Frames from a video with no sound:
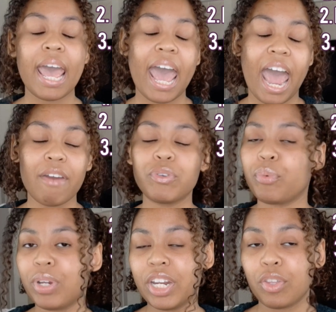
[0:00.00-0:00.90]
After
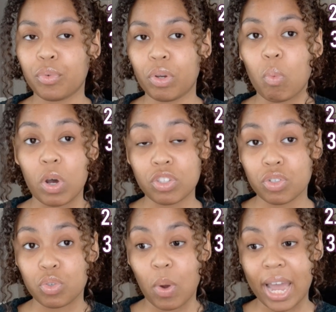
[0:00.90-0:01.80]
reading through it once or
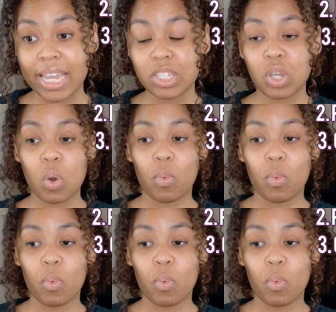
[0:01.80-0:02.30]
twice,